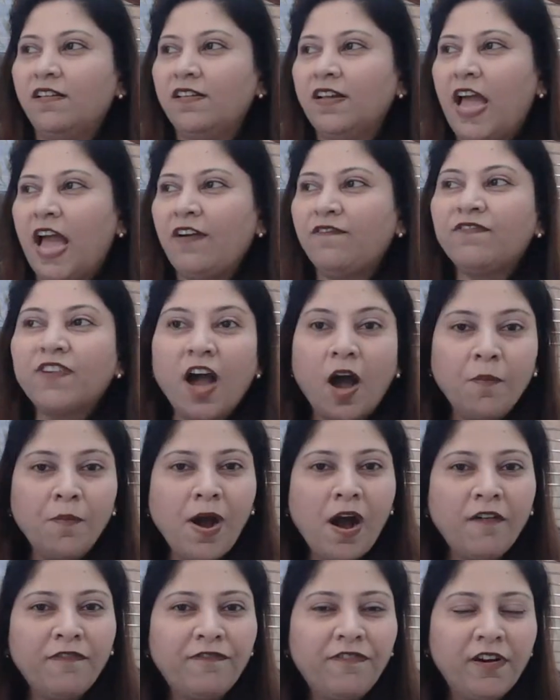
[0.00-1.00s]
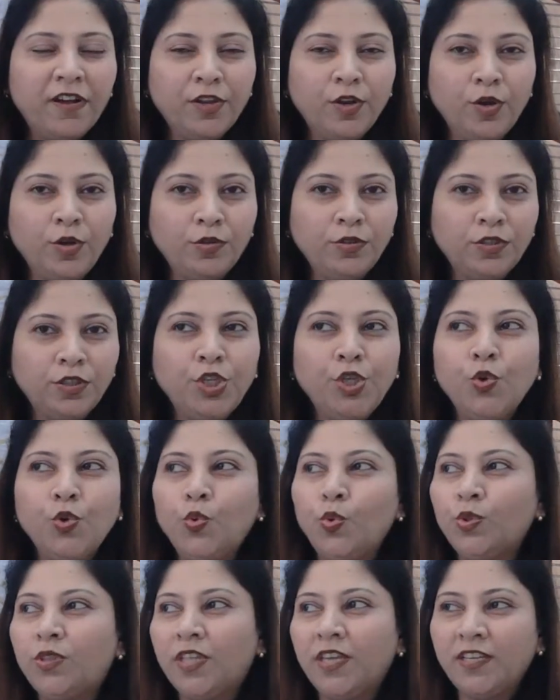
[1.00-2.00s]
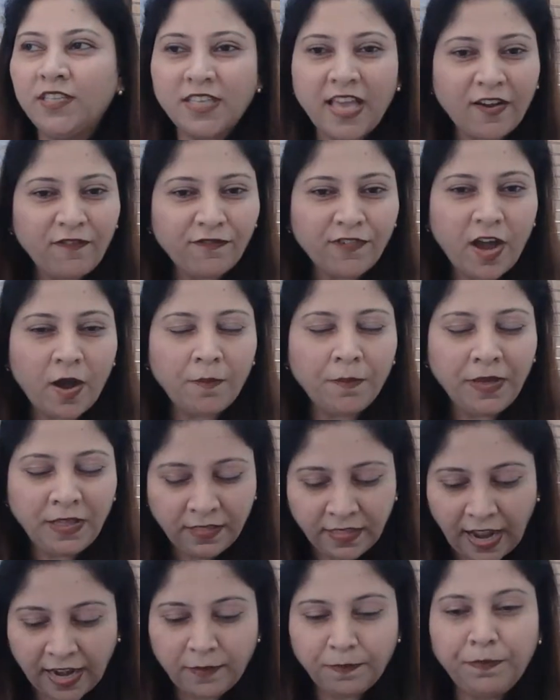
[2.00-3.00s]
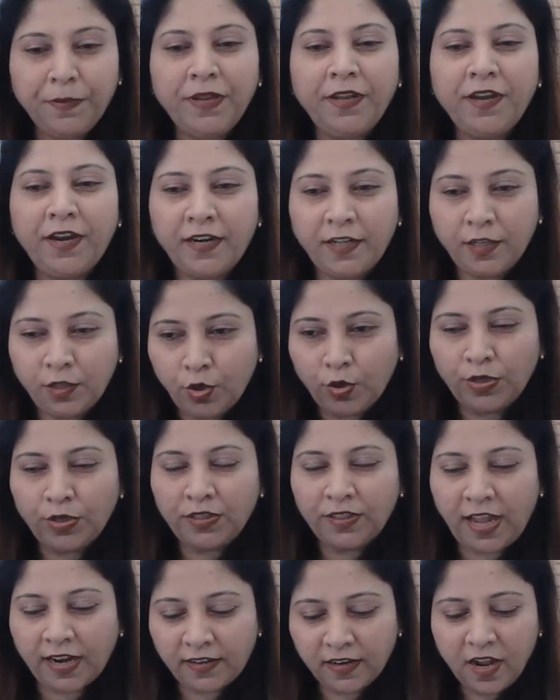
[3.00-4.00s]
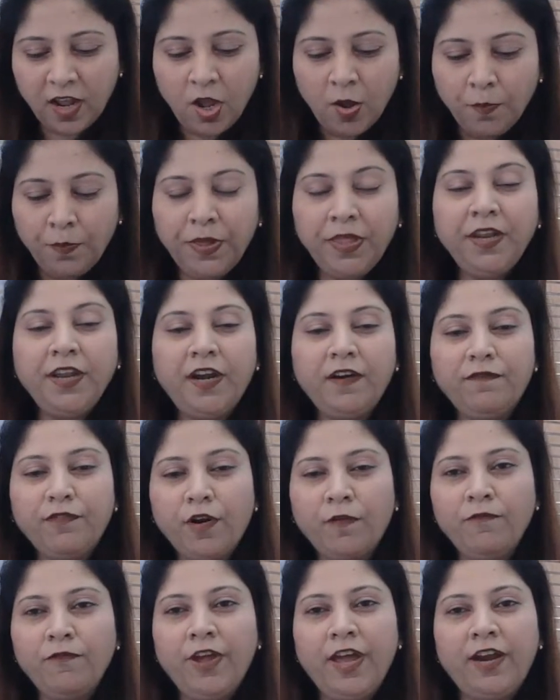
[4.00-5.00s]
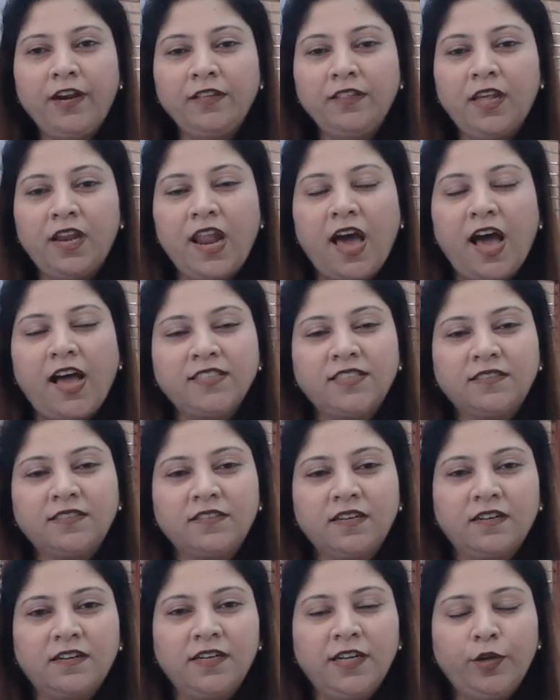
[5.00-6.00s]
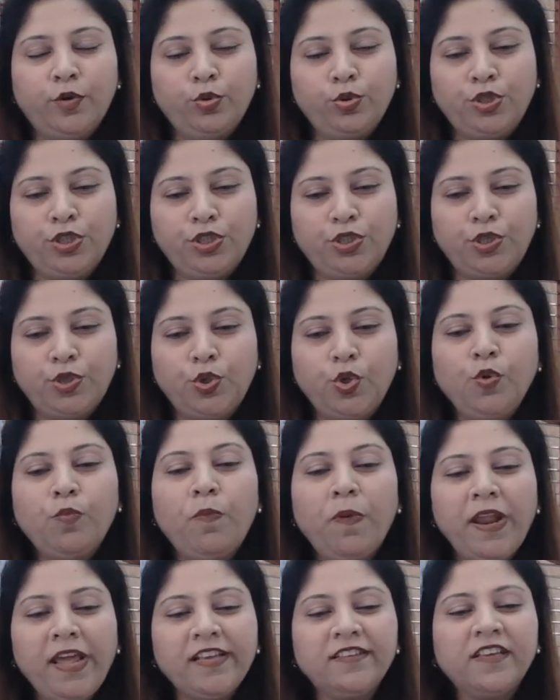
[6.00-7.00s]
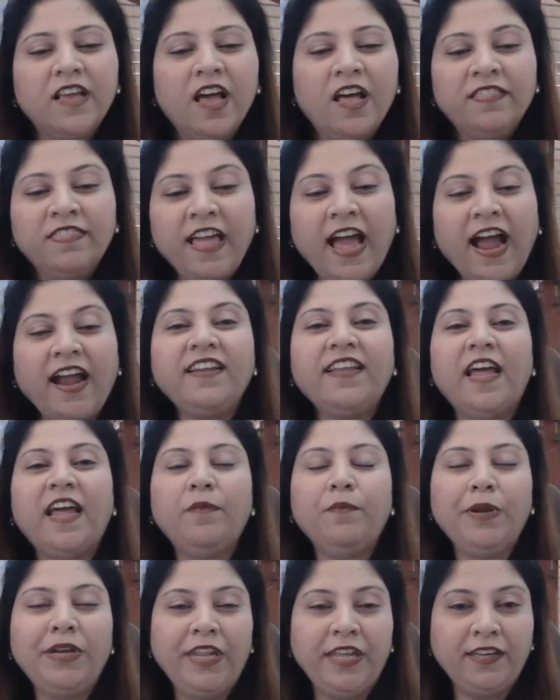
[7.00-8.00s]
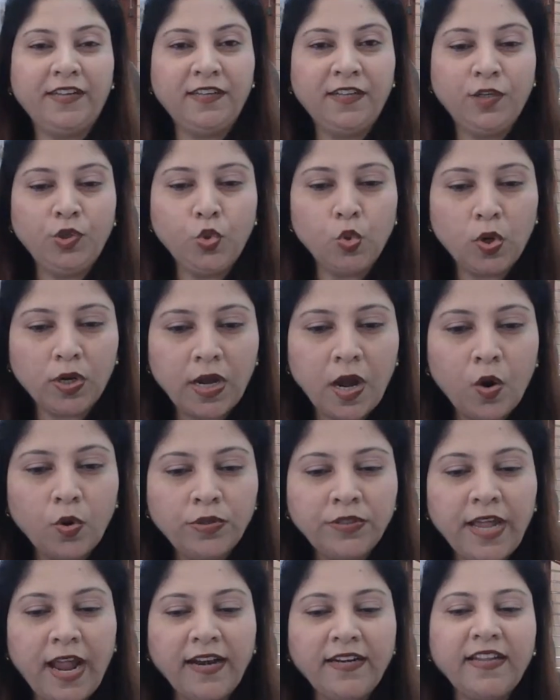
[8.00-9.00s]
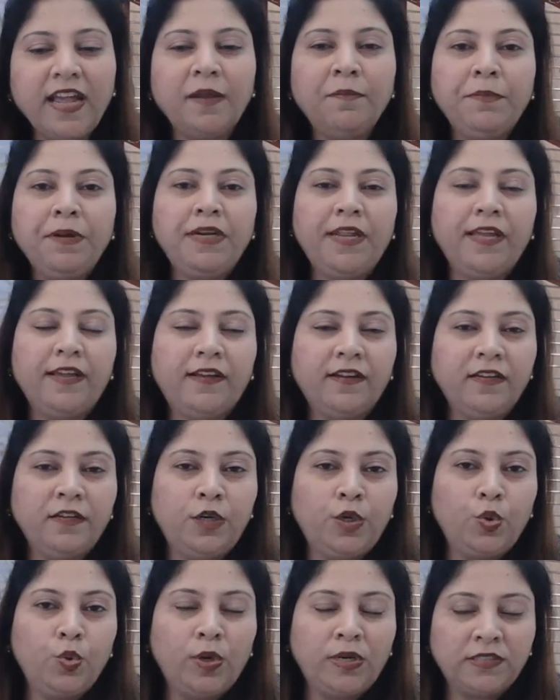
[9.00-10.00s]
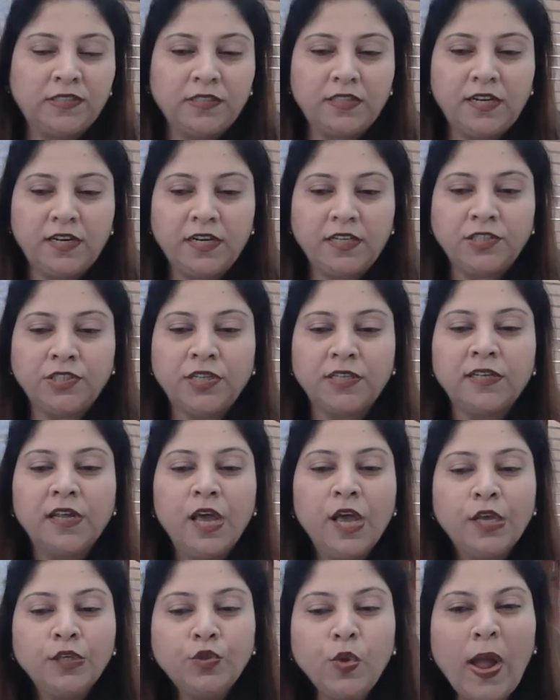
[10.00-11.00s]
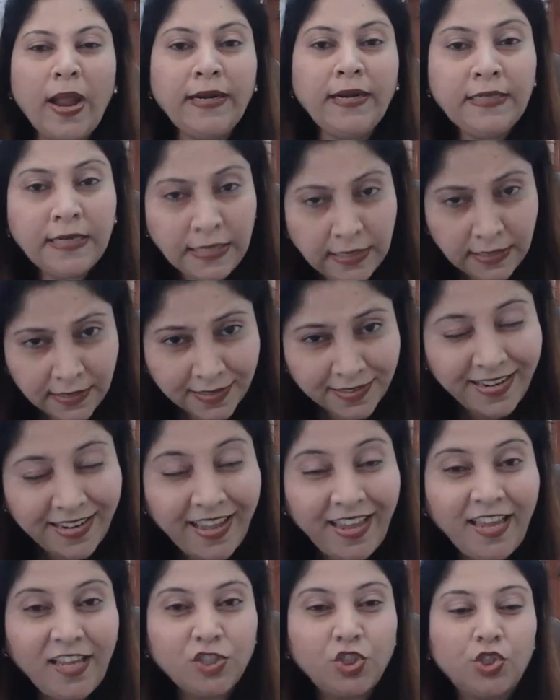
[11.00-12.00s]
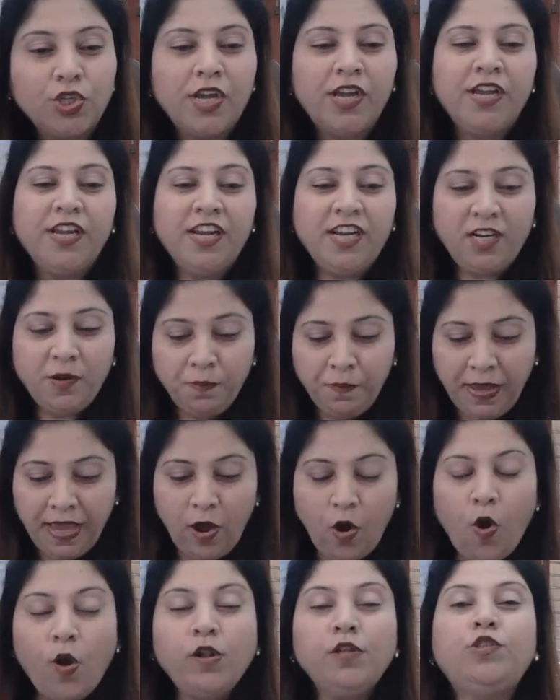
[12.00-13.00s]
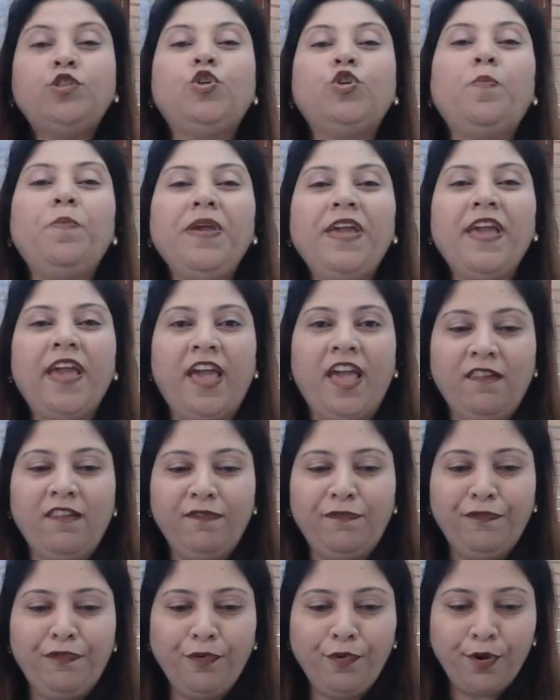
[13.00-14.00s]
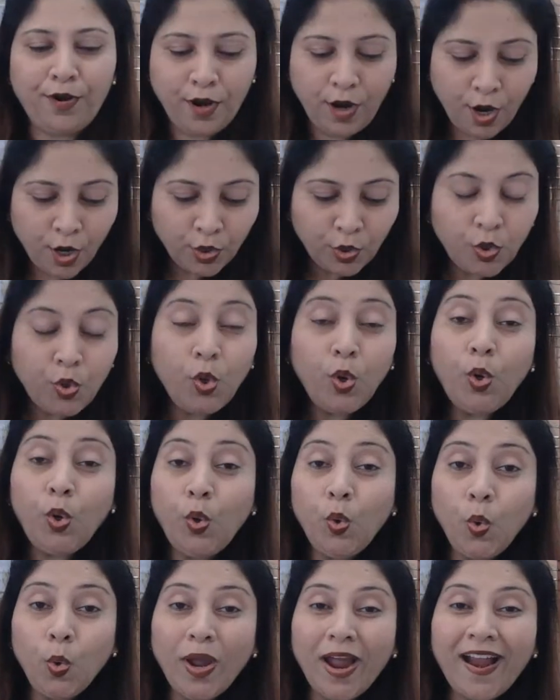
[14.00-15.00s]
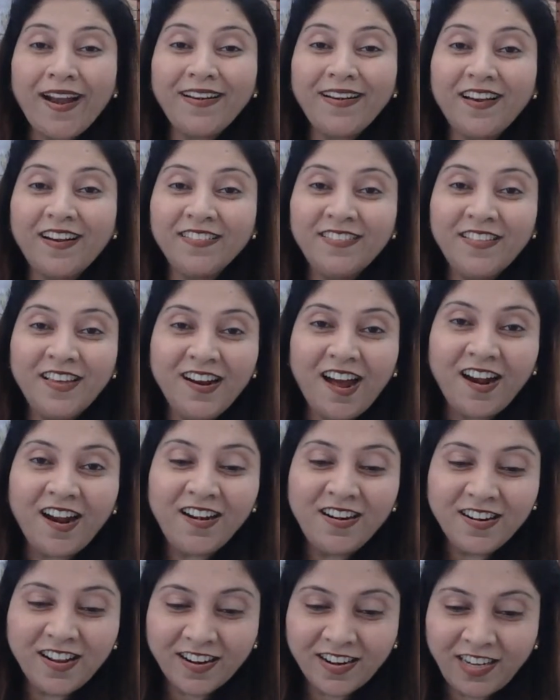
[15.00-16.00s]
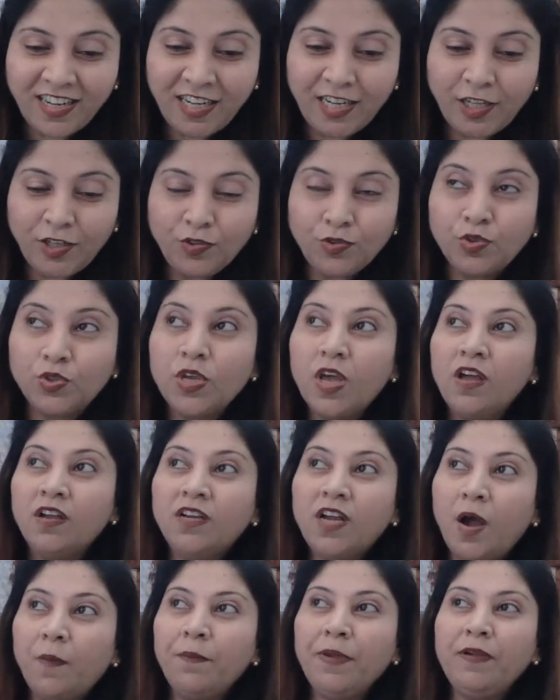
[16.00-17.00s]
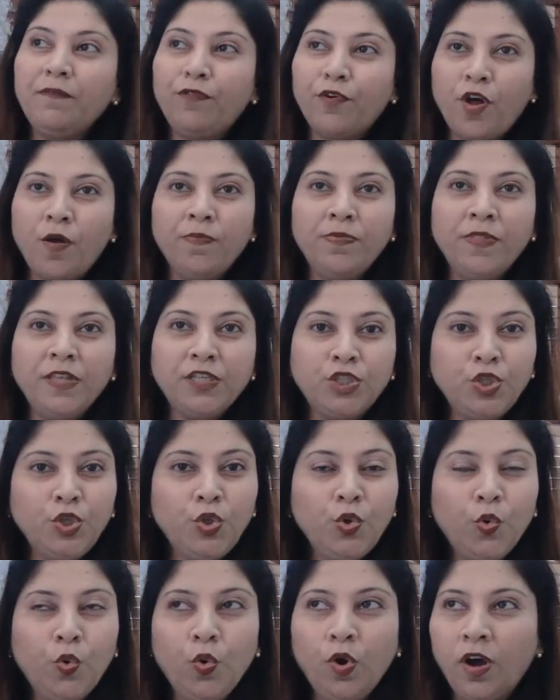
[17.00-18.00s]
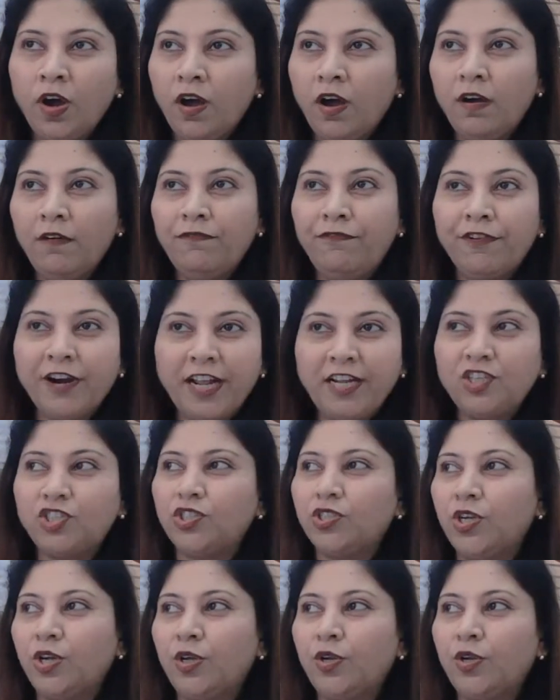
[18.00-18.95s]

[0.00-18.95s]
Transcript: have come of new things have come in that period. In that period from where in the last negotiation took place, that can be taken into account. That can be taken into consideration. So at this stage, it may also be helpful to look at other alternatives coming from this new fresh